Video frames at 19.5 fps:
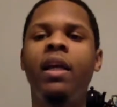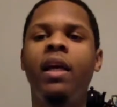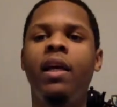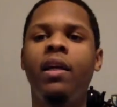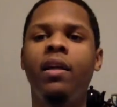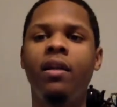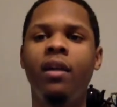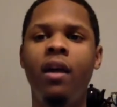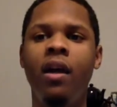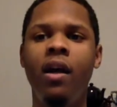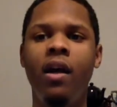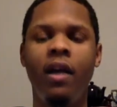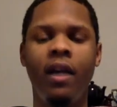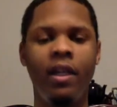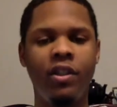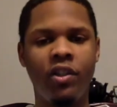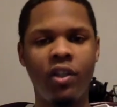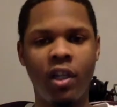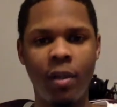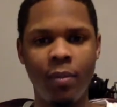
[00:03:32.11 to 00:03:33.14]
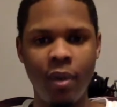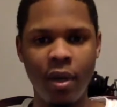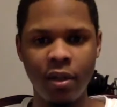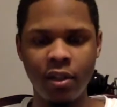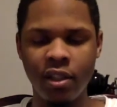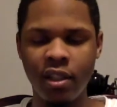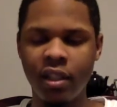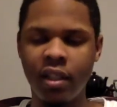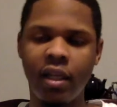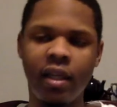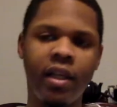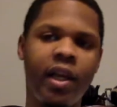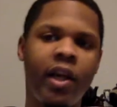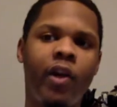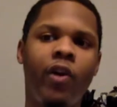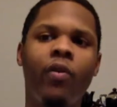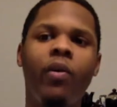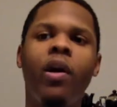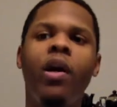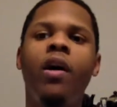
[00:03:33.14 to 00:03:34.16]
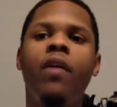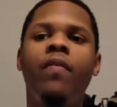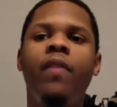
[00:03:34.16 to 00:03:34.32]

and he should have been taken care of.